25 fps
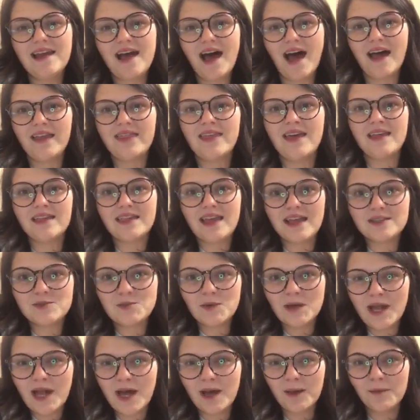I think that's
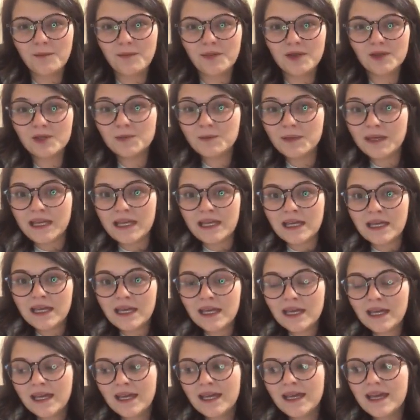what helped build me
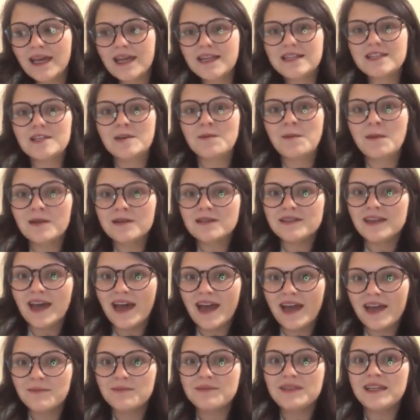into the person
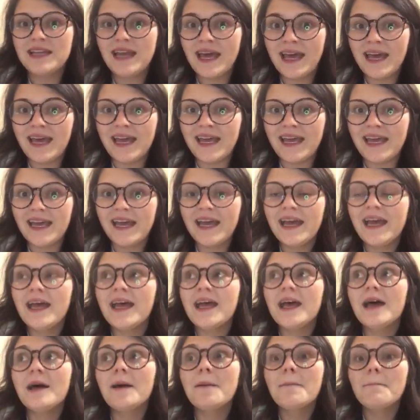I am today.
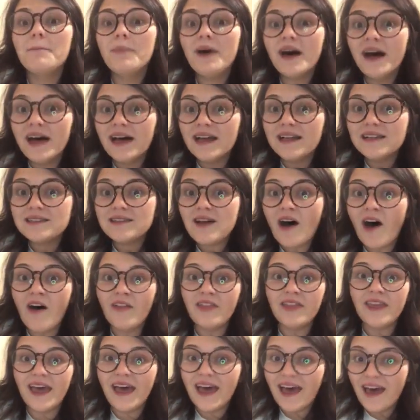But
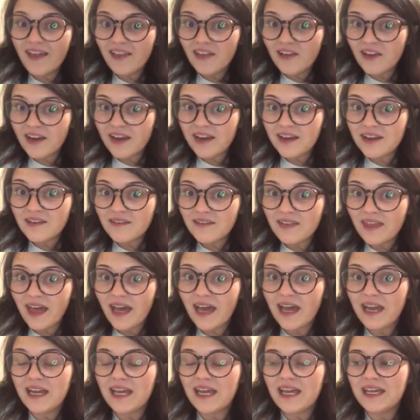on the other end of
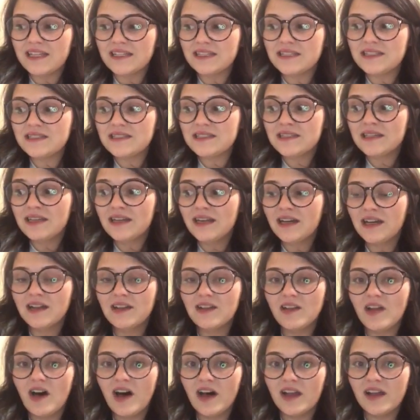that, it's a
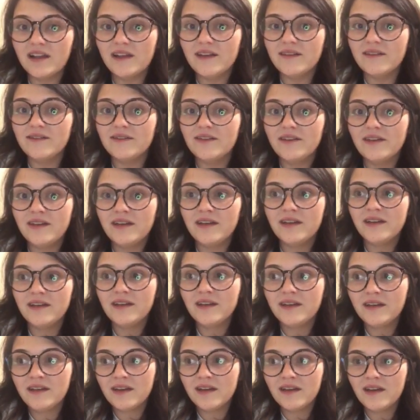lot of
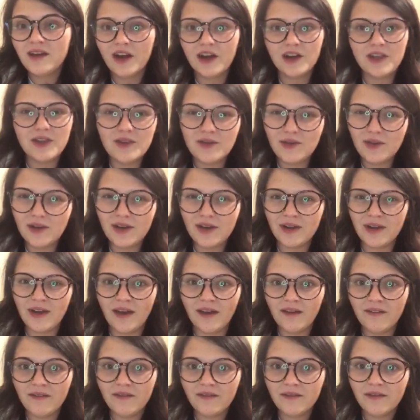are you good
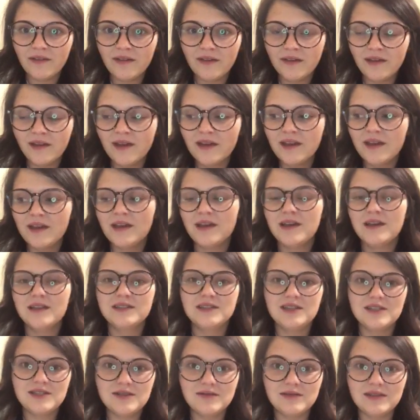enough
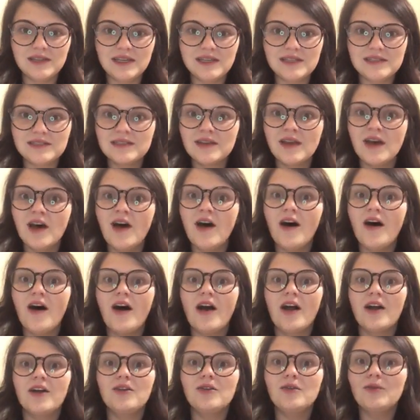to do this?
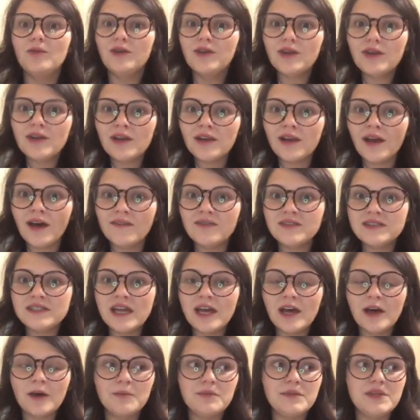Are you good enough to
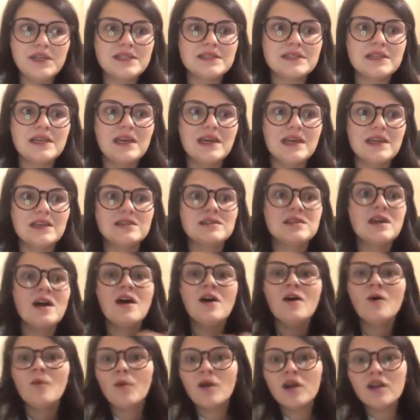help these kids?
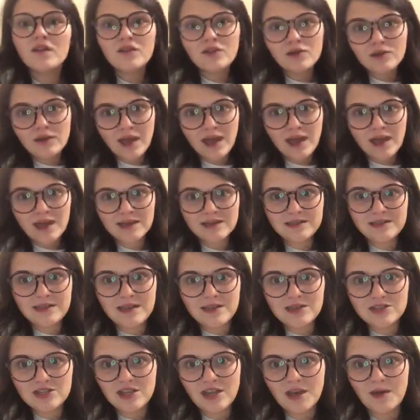What if you can't
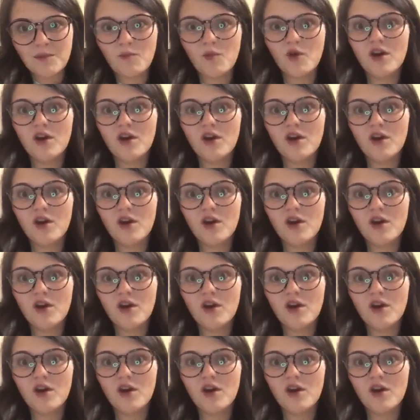teach them?